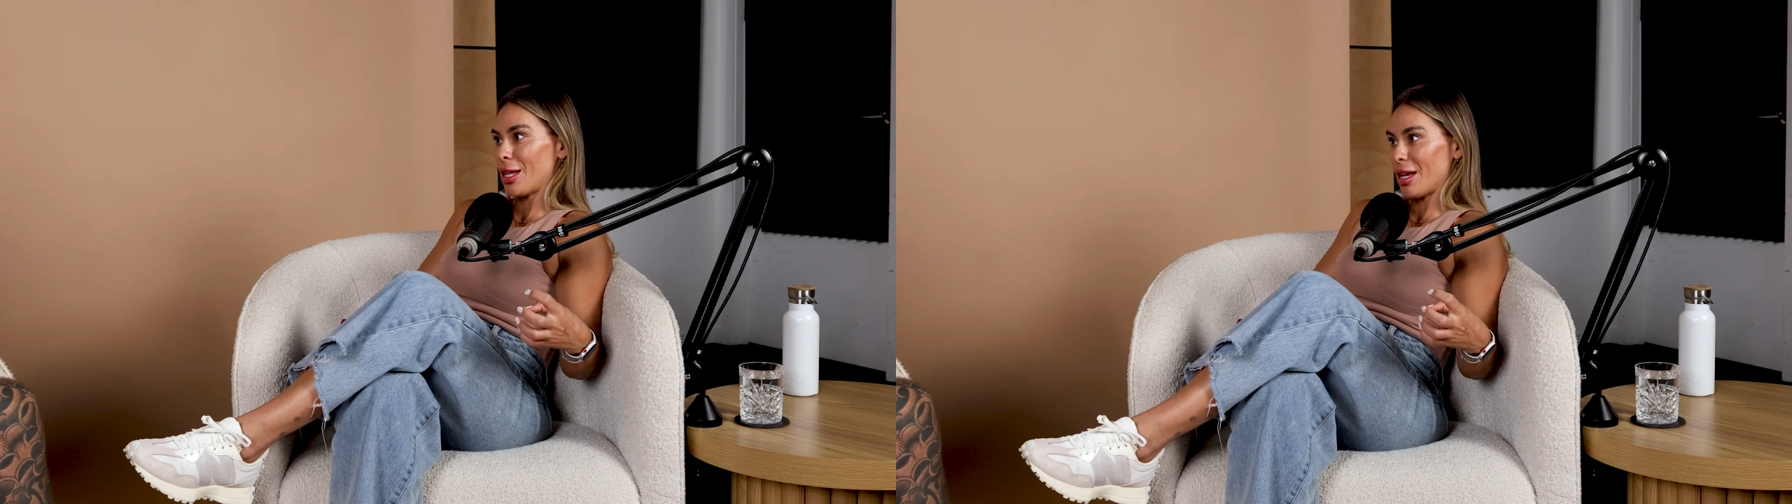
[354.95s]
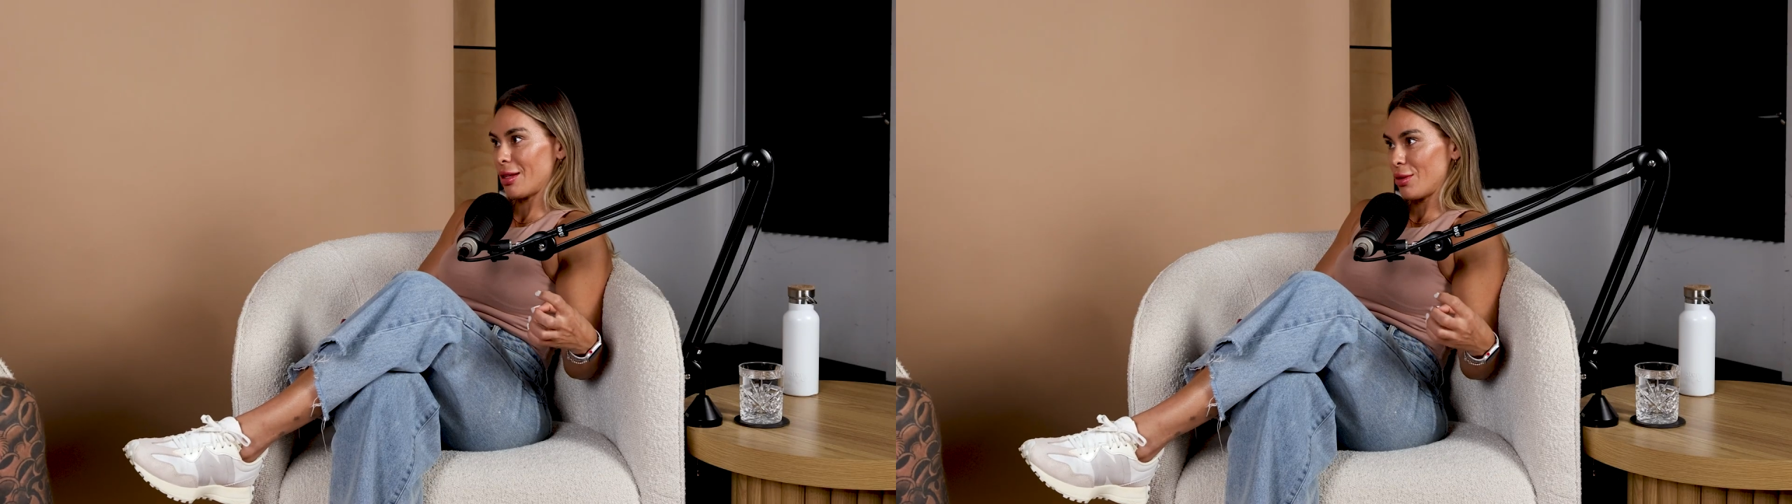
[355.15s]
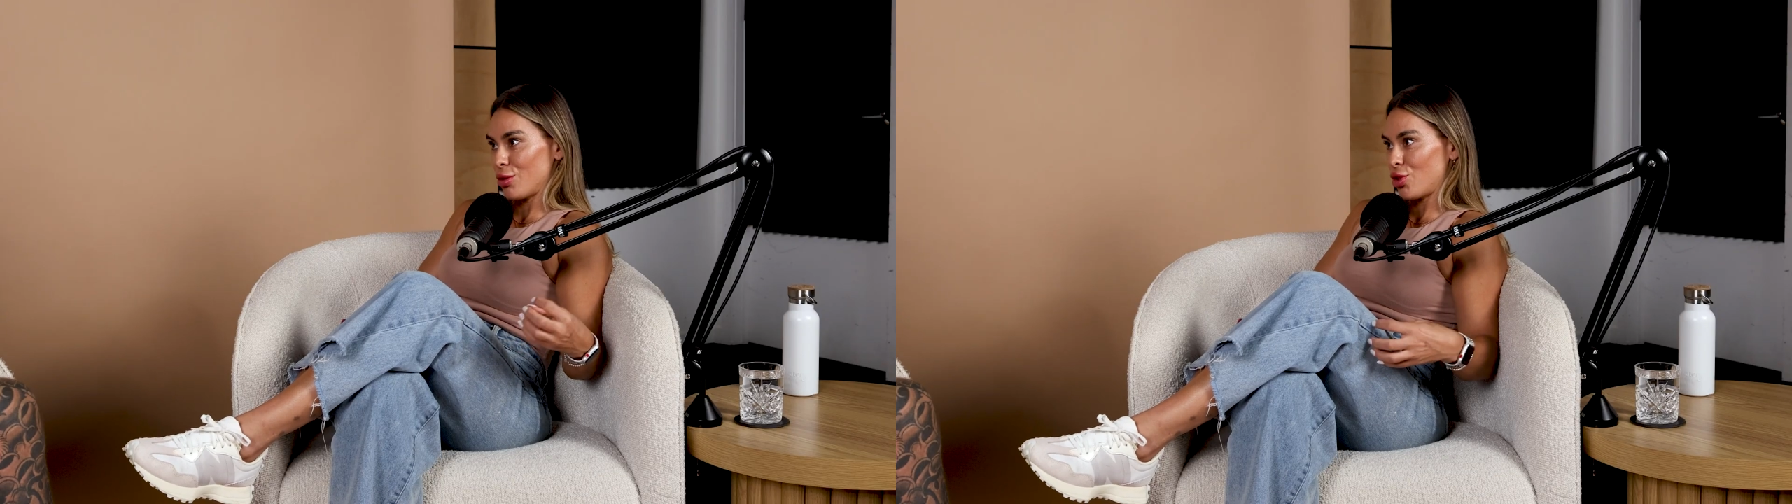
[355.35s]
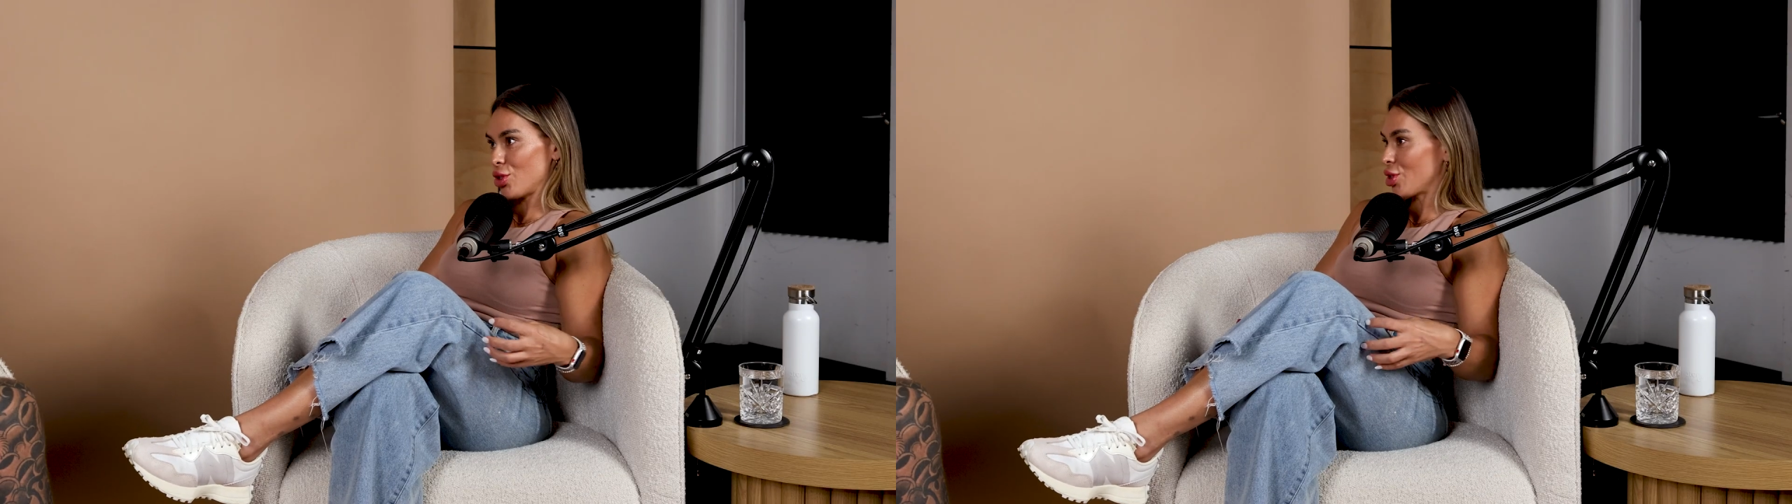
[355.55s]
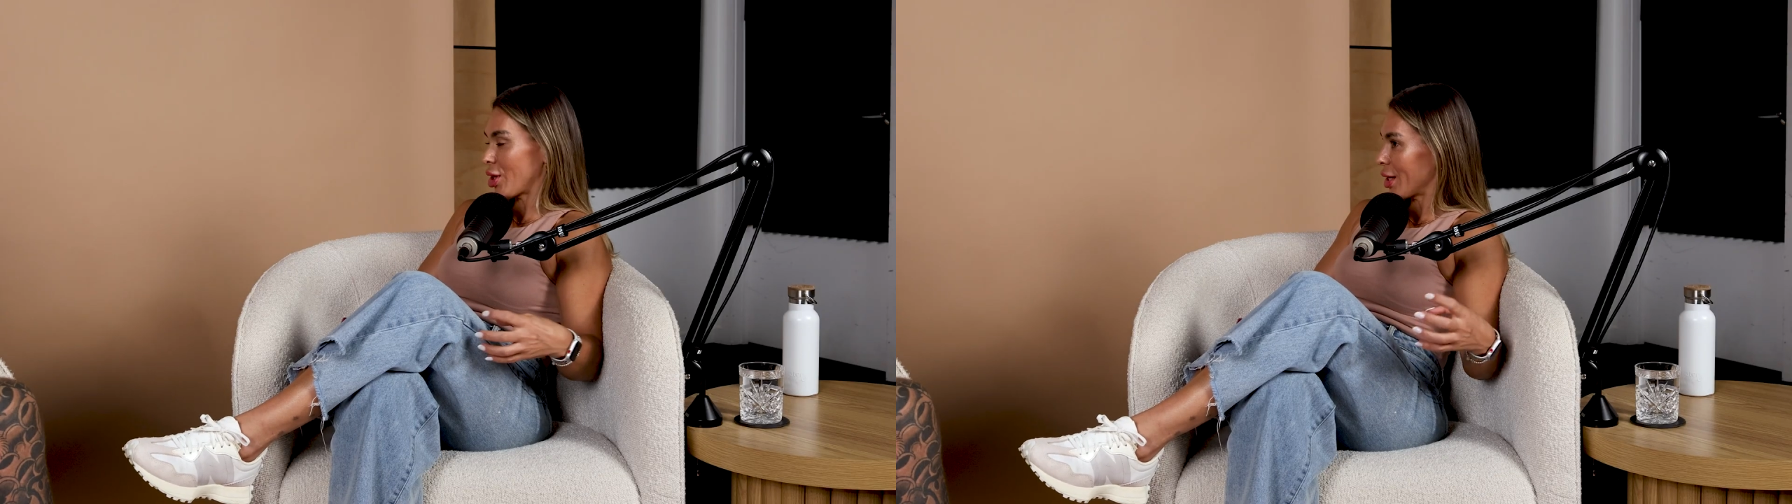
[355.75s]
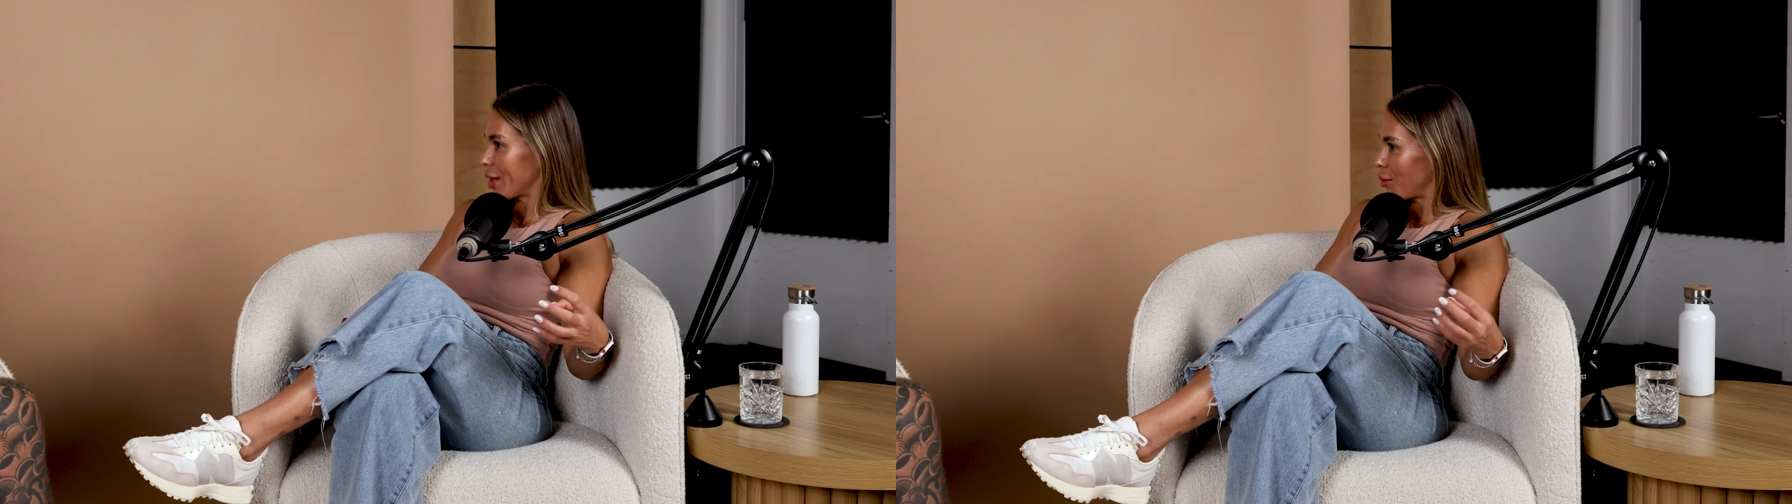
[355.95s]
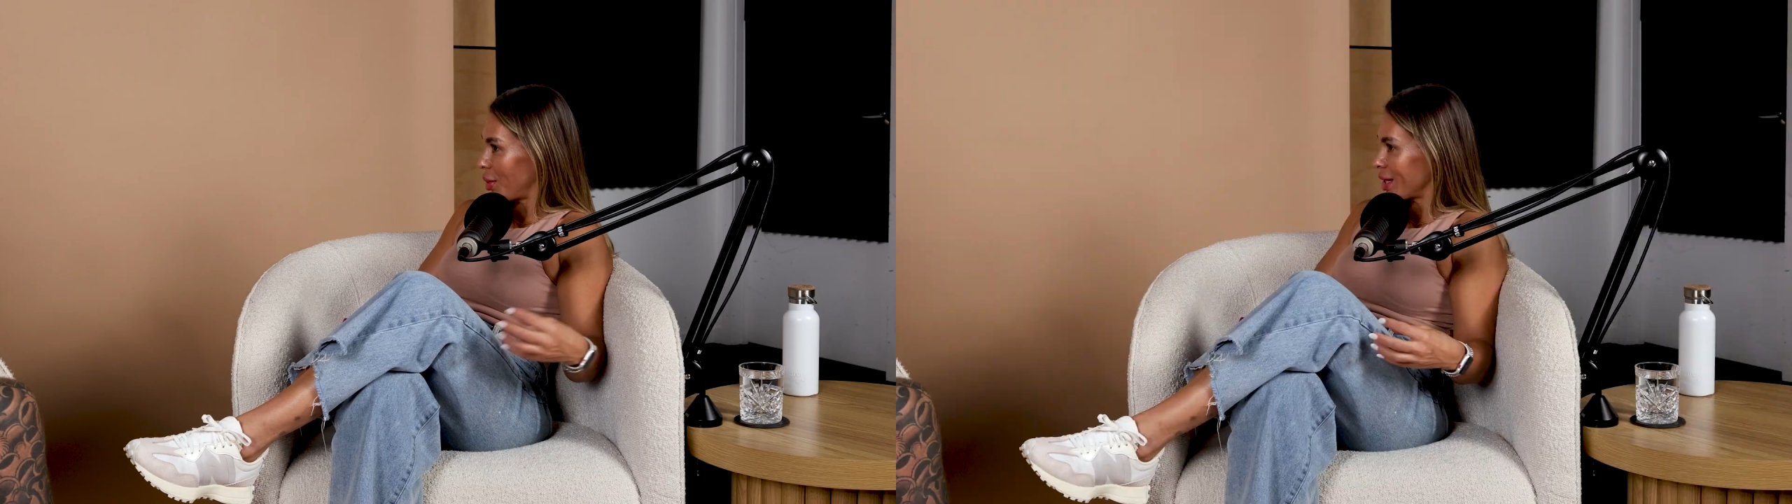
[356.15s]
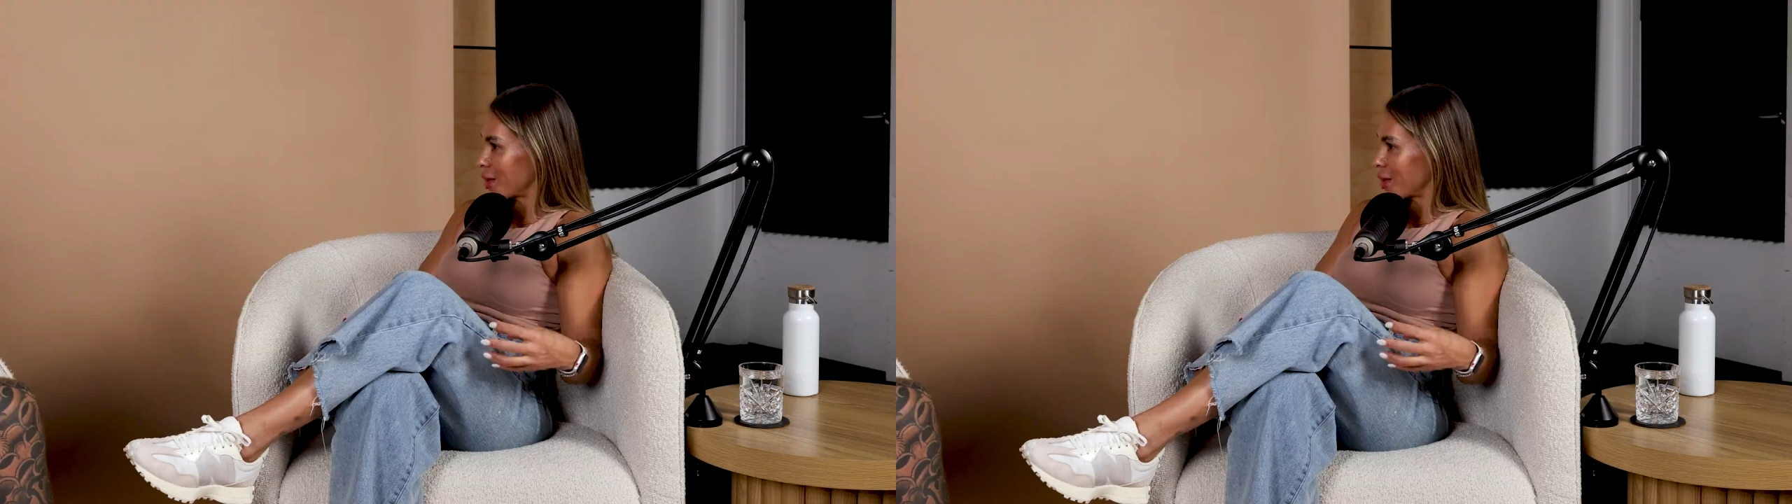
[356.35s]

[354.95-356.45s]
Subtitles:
then just like be